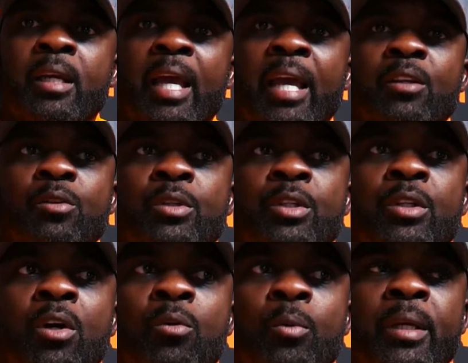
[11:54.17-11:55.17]
And, you
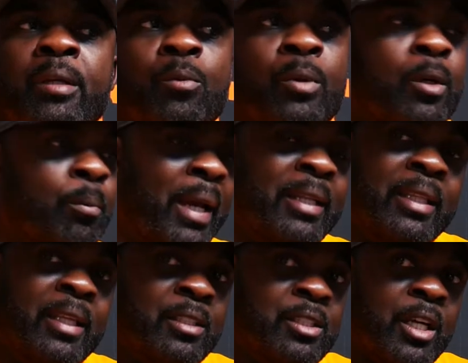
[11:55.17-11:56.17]
know, we will make
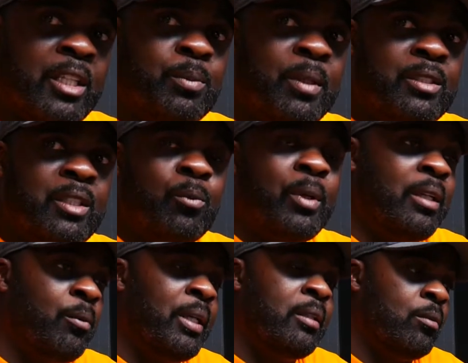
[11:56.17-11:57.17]
the adjustments, and
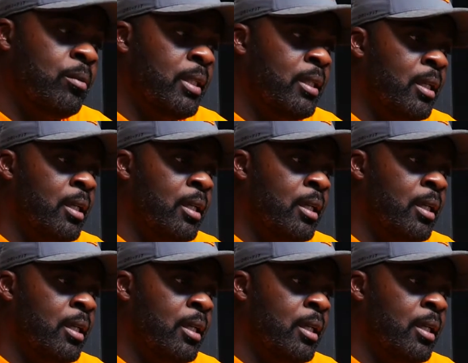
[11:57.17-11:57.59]
we